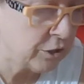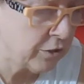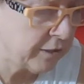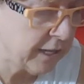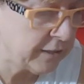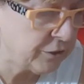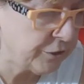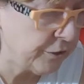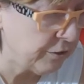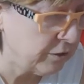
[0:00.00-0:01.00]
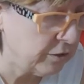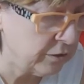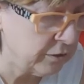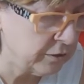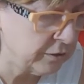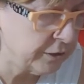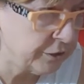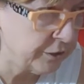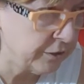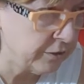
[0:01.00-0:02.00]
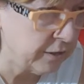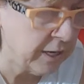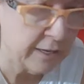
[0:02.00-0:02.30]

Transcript: I started last year this year